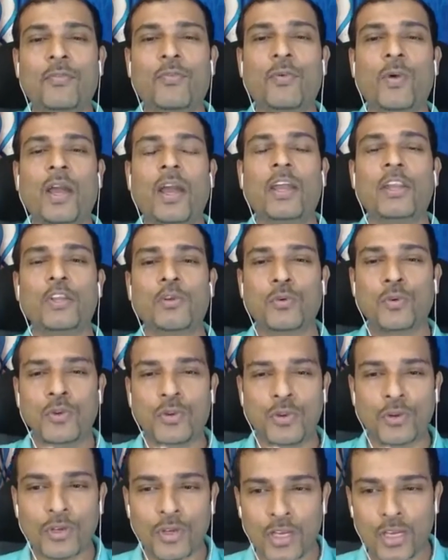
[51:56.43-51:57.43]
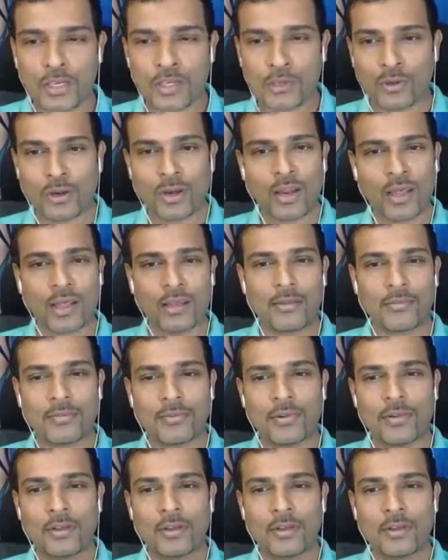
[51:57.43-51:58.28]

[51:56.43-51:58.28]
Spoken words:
where you create your life.